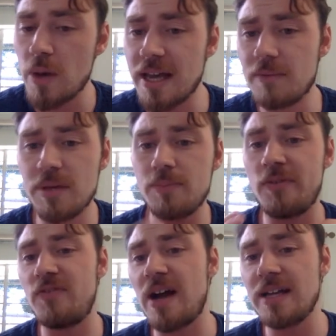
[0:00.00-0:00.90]
can people
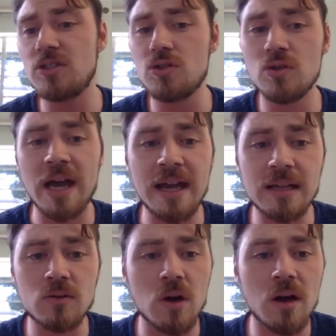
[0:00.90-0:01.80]
find you,
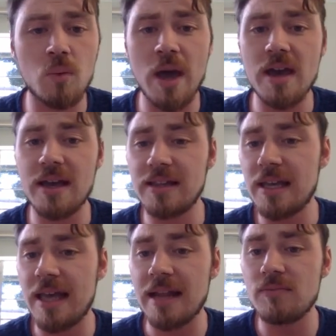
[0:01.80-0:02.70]
and where can they
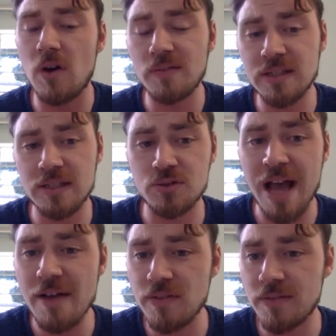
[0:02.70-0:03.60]
get involved in this
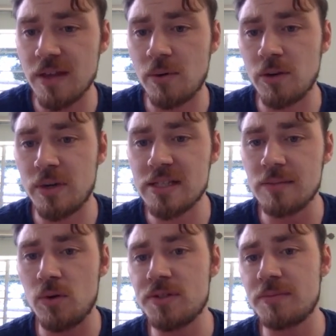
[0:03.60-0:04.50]
raffle if they want to win
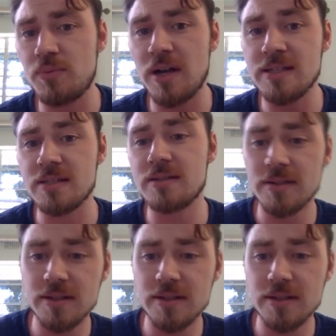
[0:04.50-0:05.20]
some awesome prizes?